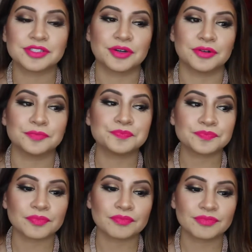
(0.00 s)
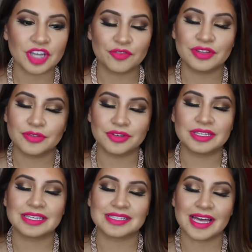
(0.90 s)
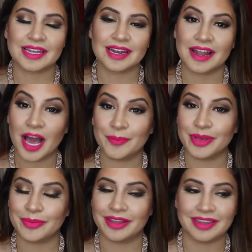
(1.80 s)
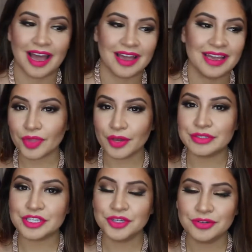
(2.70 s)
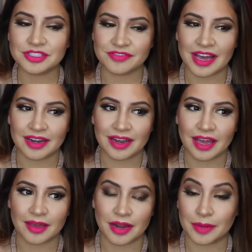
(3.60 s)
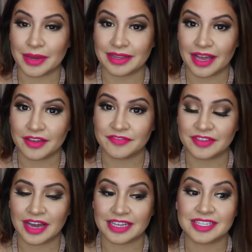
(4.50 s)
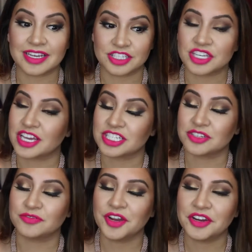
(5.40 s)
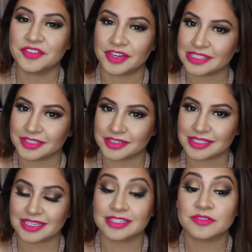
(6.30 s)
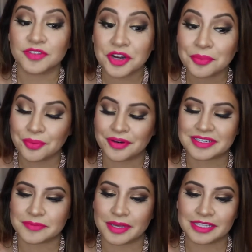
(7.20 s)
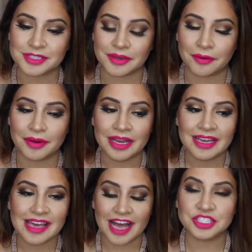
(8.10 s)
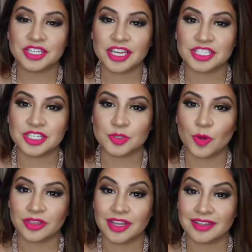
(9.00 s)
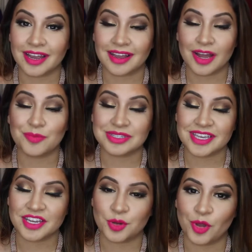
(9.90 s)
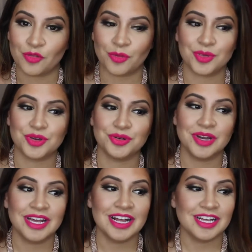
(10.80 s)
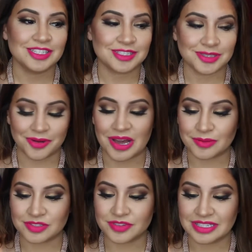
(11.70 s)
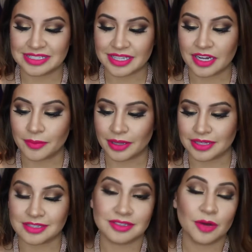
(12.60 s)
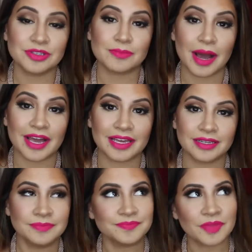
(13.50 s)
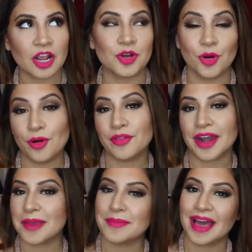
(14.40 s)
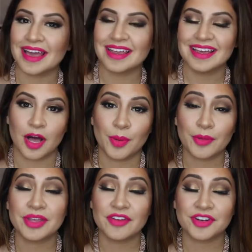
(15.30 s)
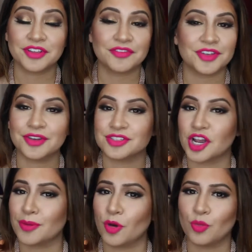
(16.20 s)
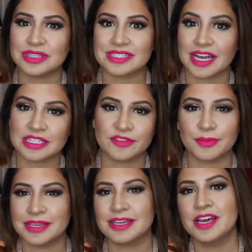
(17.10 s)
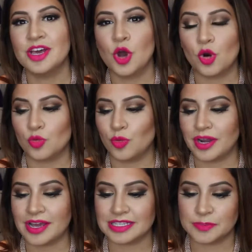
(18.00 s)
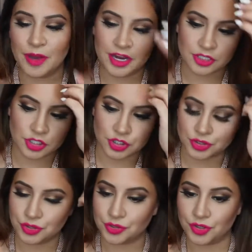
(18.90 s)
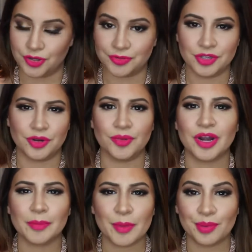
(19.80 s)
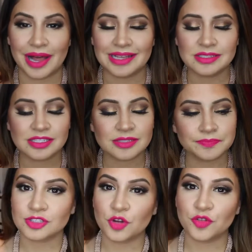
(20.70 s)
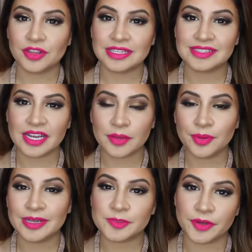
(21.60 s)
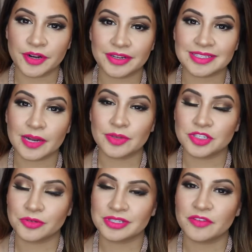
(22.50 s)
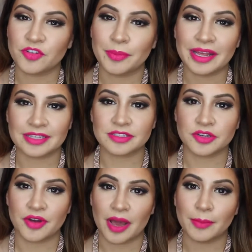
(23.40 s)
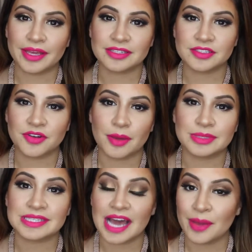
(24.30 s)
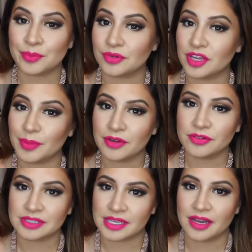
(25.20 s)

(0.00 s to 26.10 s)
So definitely really excited and happy about that. It was a huge event and in my life. I take education very seriously. It's very important to me. So education is one thing that cannot be taken away from you. So I was really excited about that. So that was my goal that I met. I'll probably have another video talking about what's next for me, or what I aspire to do, or you know, what are my plans. So for the second prize winner, it's going to be chosen from my Instagram. My Instagram is @beautybyrosita.